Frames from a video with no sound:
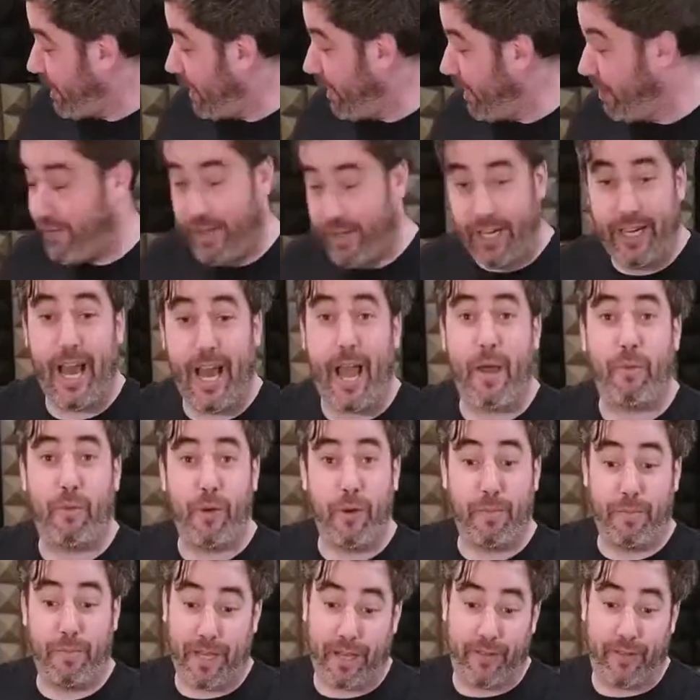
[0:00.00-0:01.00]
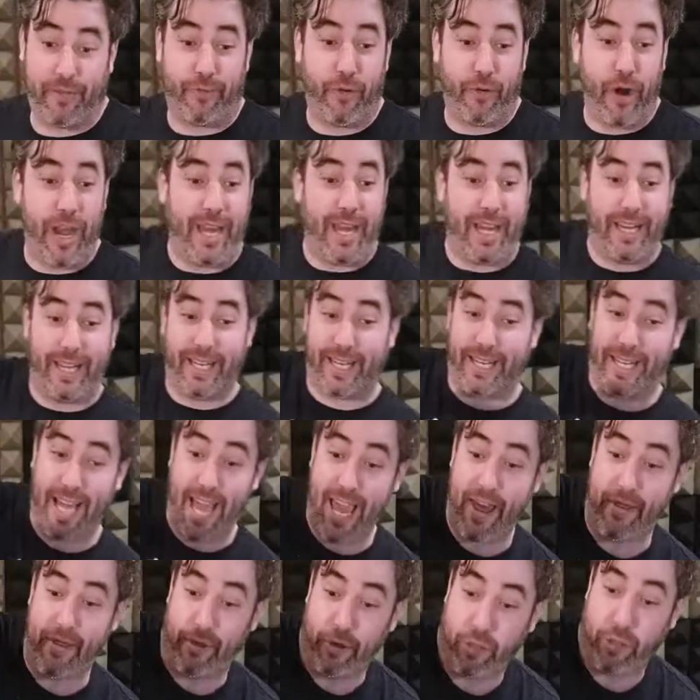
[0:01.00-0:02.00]
Even, I wouldn't be afraid.
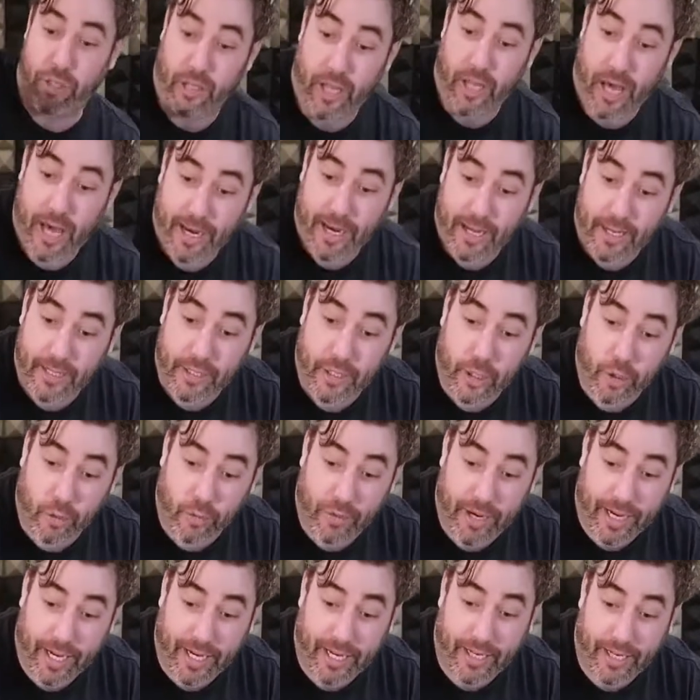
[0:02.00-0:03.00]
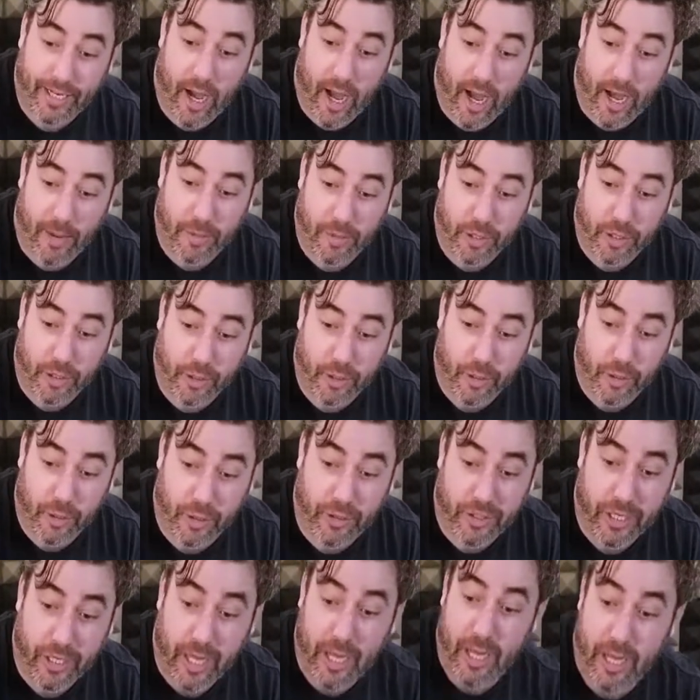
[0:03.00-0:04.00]
Again, there's a lot of terrain
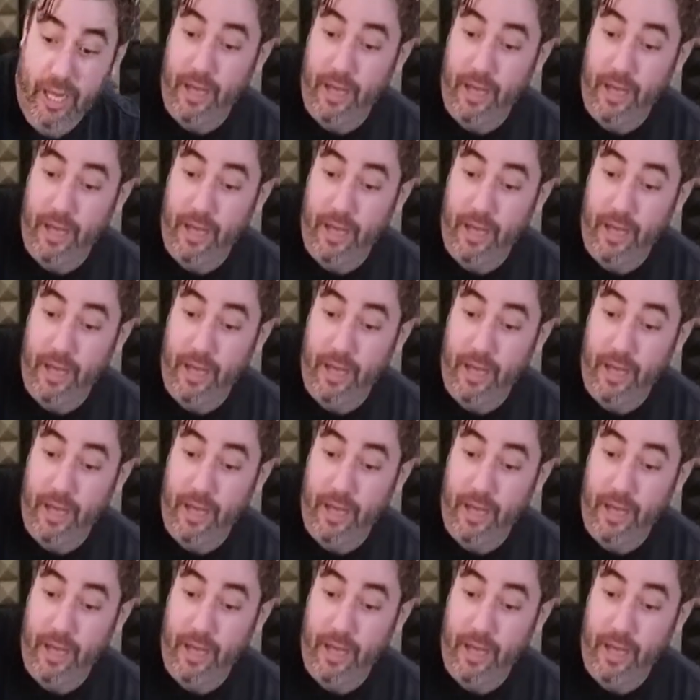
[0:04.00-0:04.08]
obstacles.